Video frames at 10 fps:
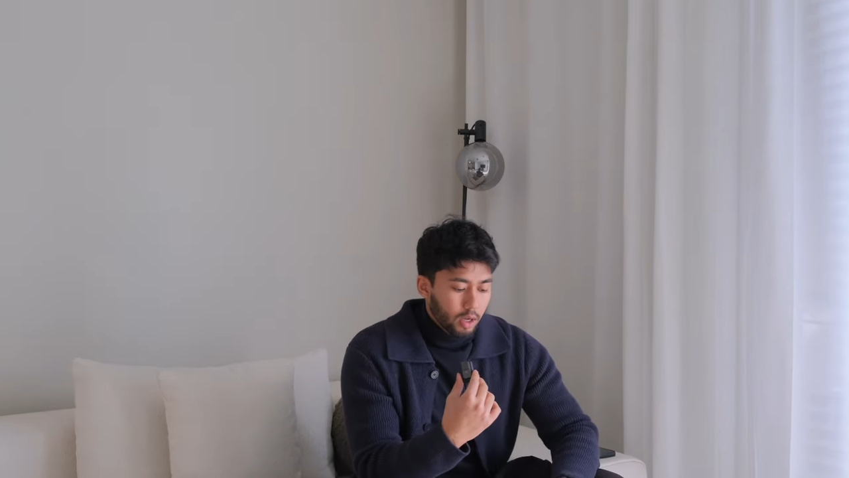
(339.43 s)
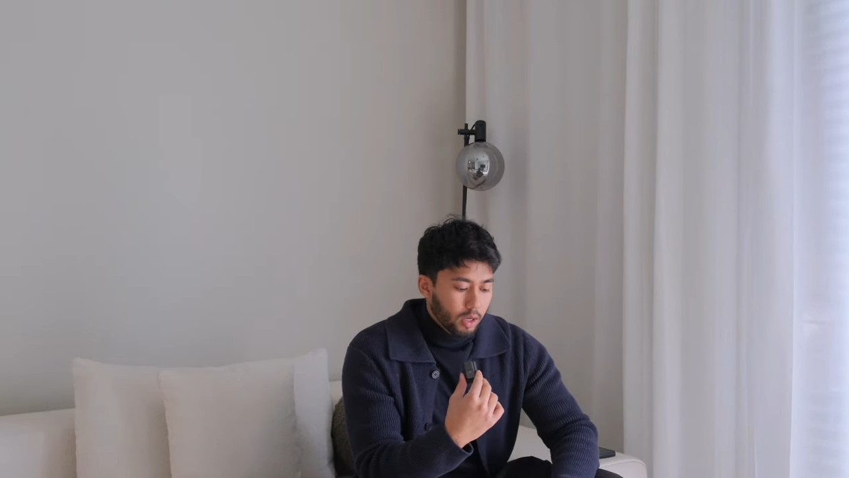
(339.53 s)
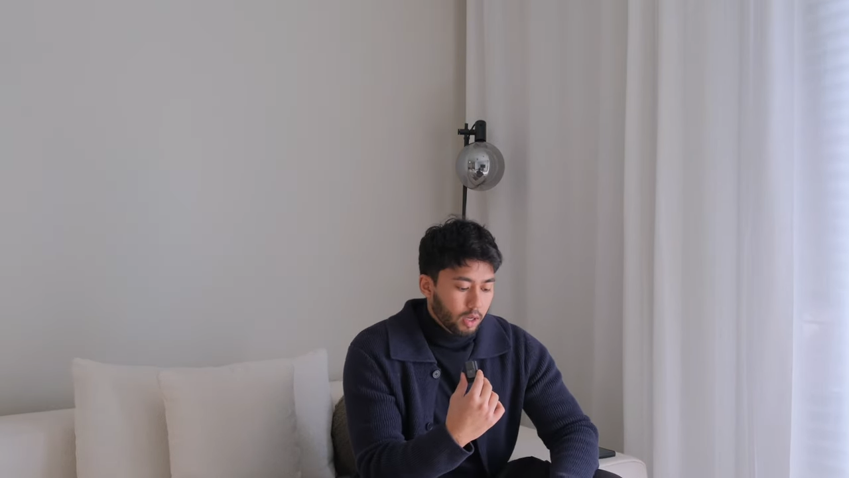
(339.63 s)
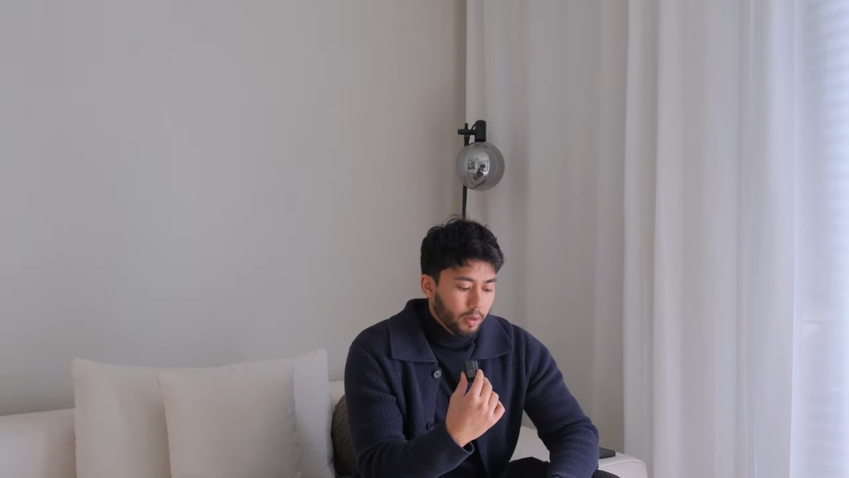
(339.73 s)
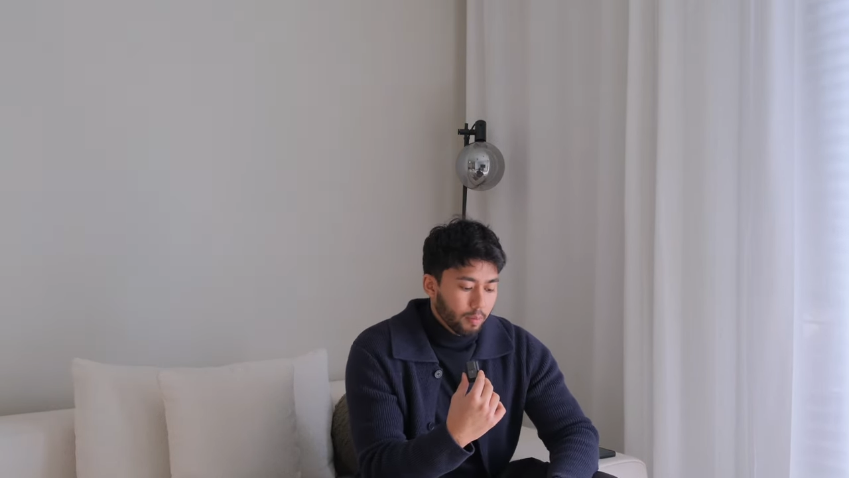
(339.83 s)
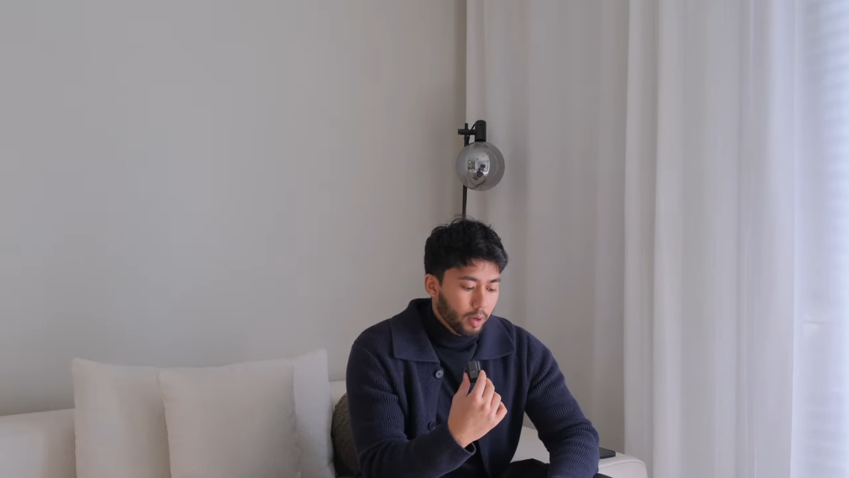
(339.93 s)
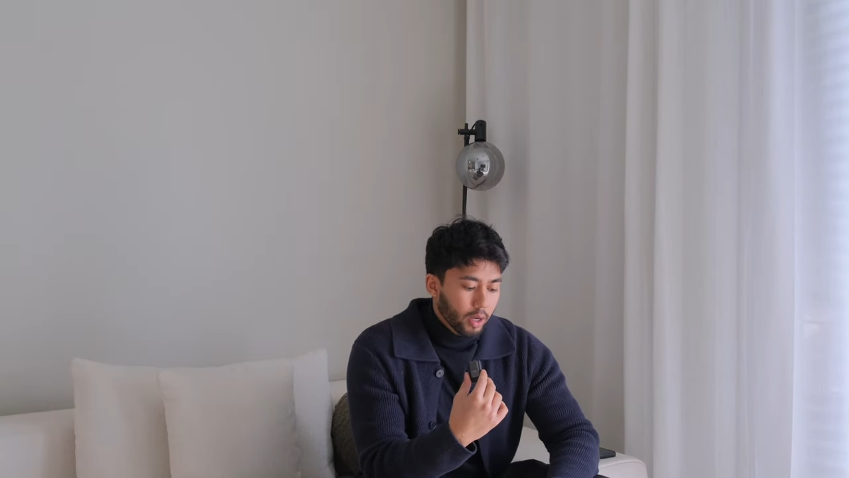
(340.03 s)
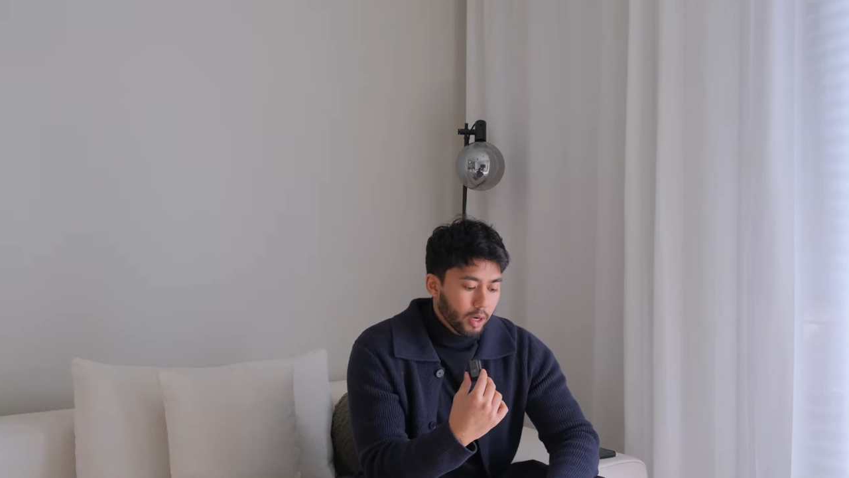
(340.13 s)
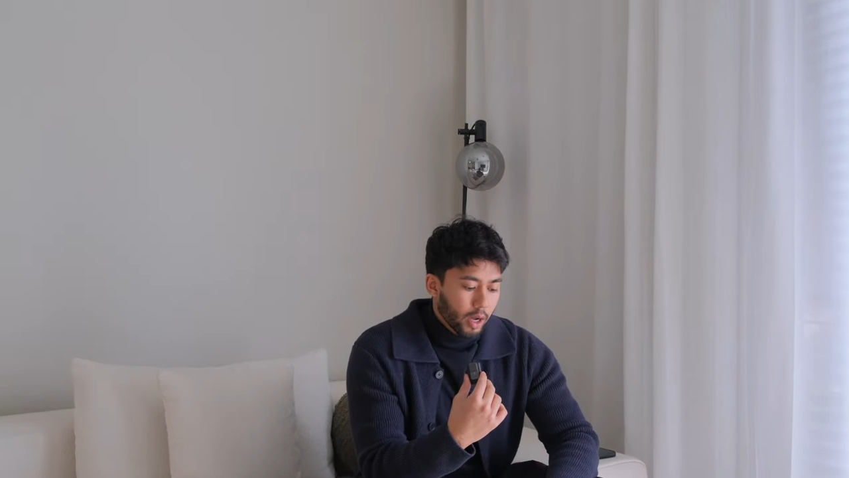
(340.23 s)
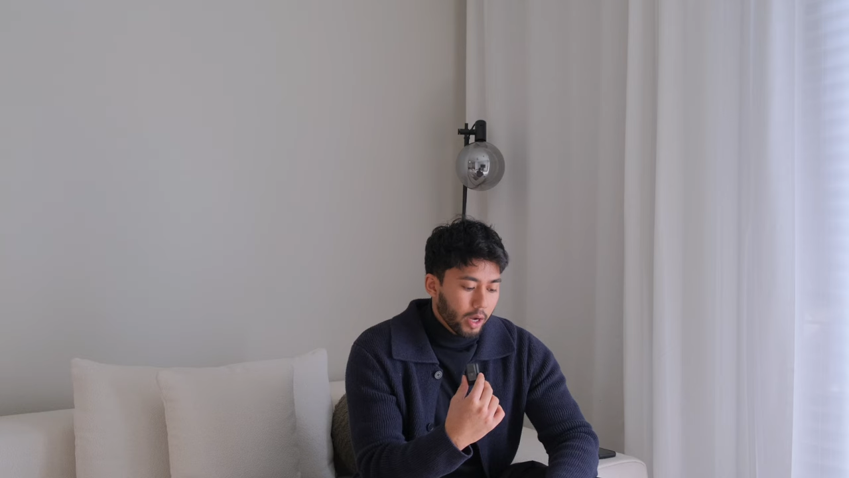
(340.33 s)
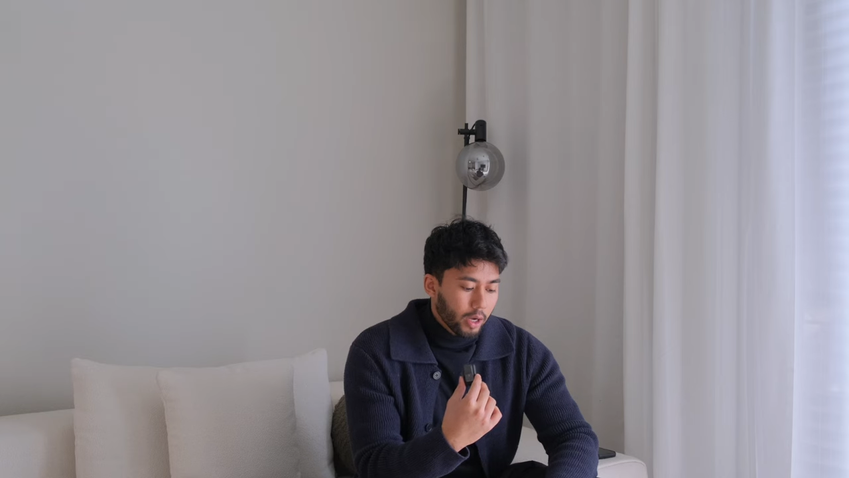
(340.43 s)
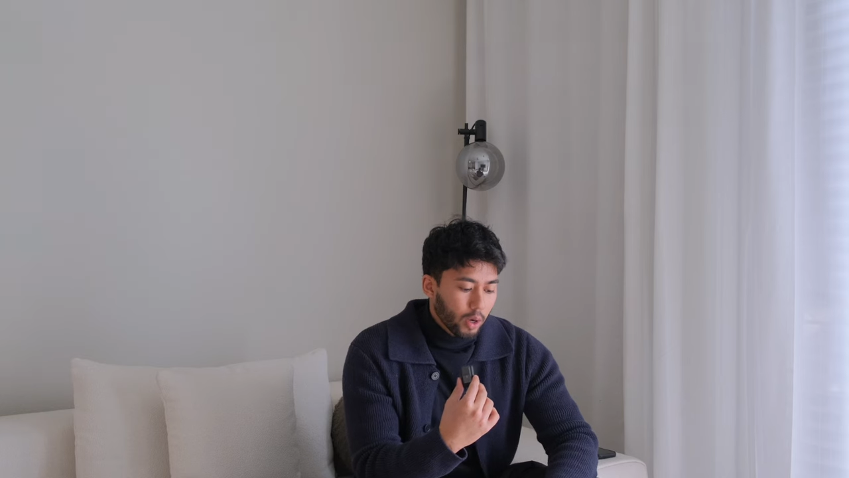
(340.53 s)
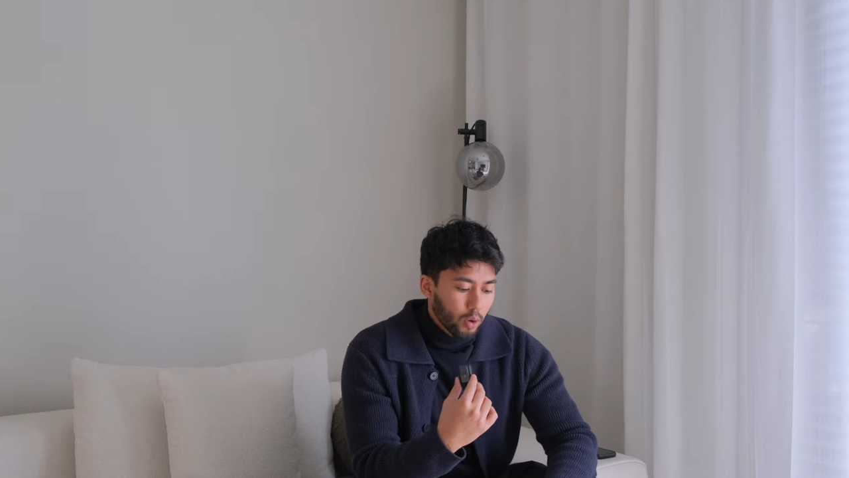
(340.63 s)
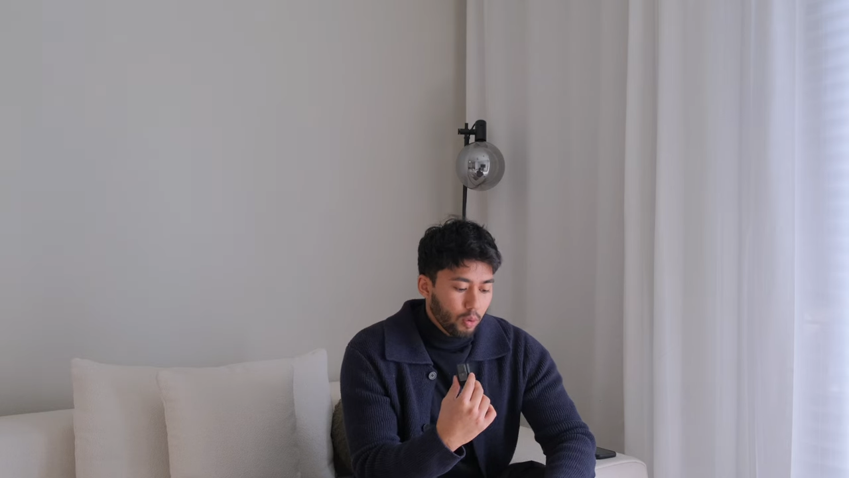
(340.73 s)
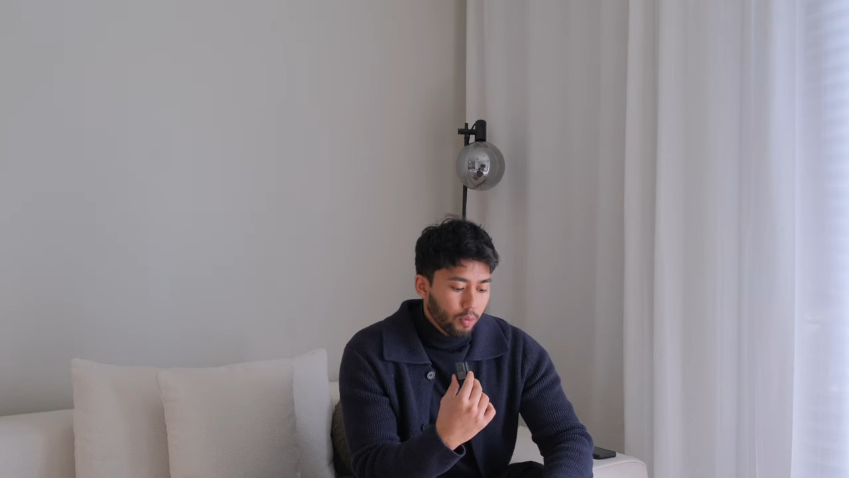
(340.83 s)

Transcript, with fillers: but I know